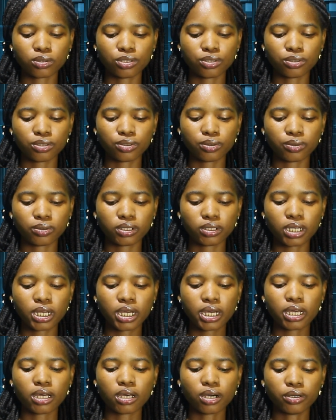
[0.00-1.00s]
nodule
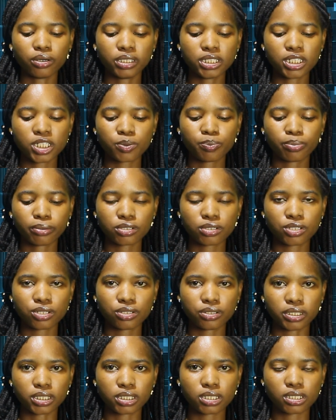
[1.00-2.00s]
on his
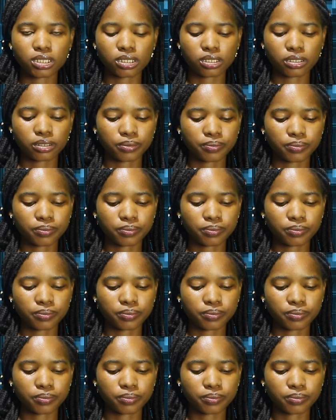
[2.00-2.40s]
prostate.